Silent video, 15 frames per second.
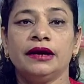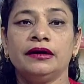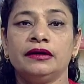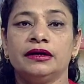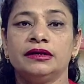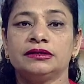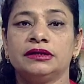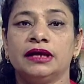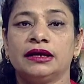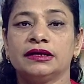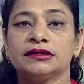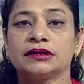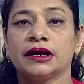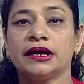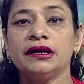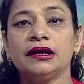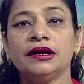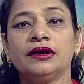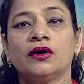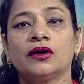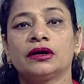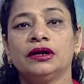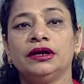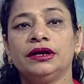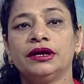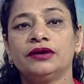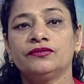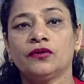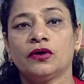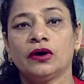land is that is currently not
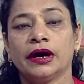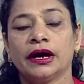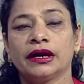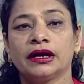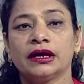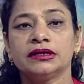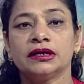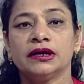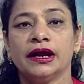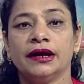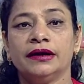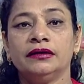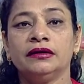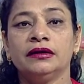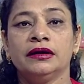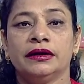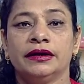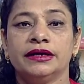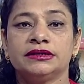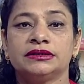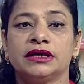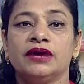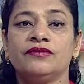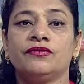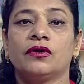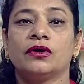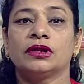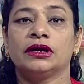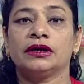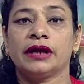needed for agricultural land is safe
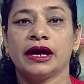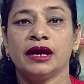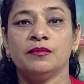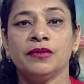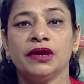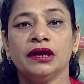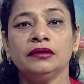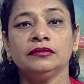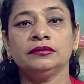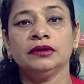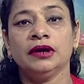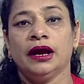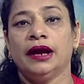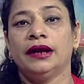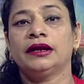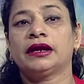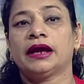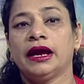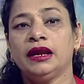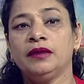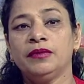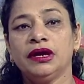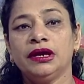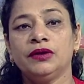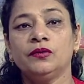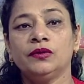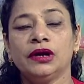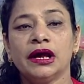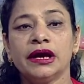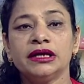for the time being and can be
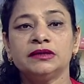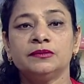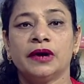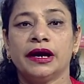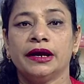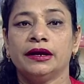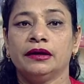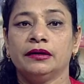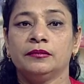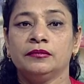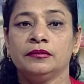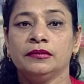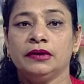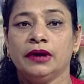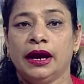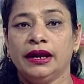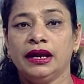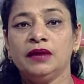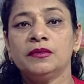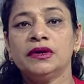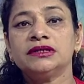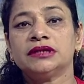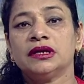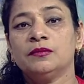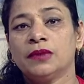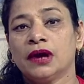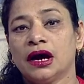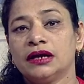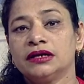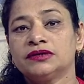utilized by animals and
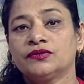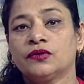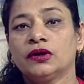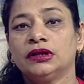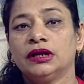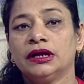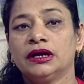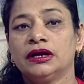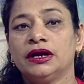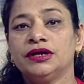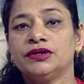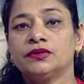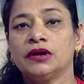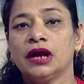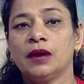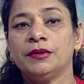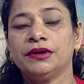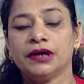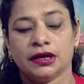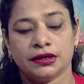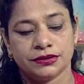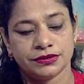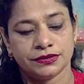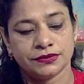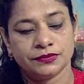plants for their natural habitat.